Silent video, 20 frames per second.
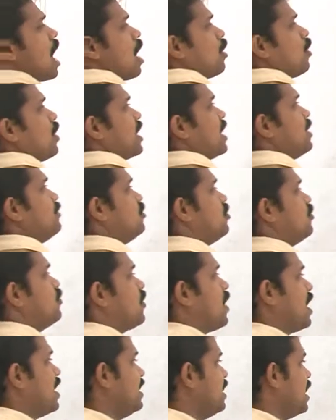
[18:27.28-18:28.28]
our aim to
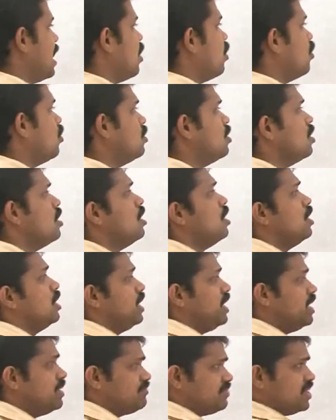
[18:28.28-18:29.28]
find out
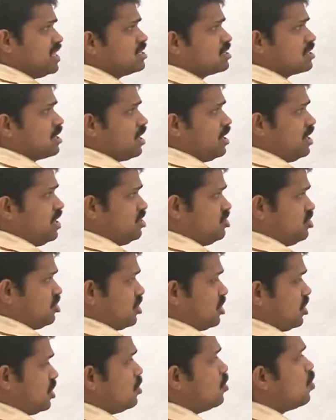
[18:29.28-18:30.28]
in this
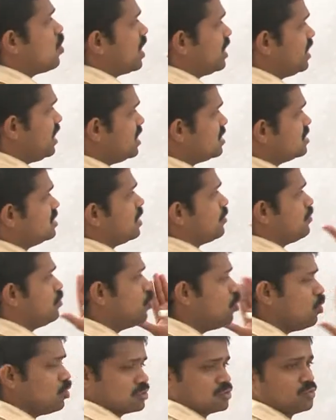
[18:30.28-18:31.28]
condition what is the
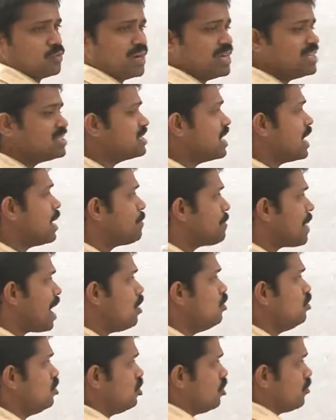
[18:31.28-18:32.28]
force, what is the
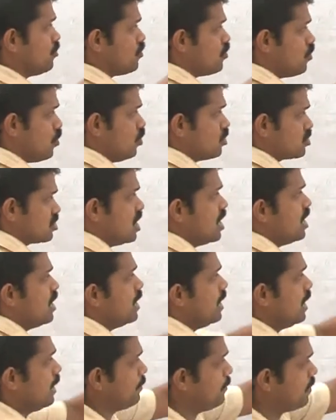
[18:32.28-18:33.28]
amount of force
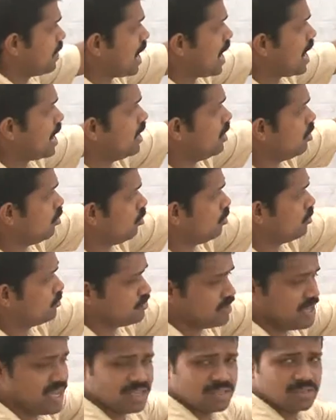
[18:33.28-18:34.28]
applied
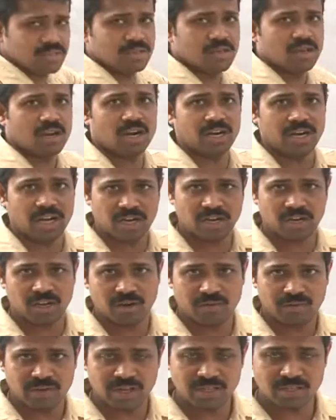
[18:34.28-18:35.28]
on this conductor.
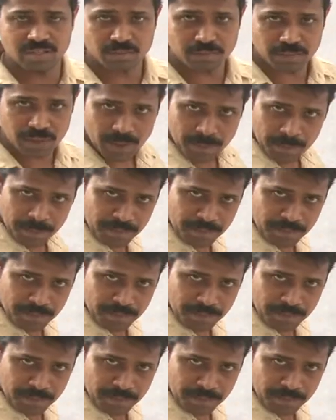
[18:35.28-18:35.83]
Very simple.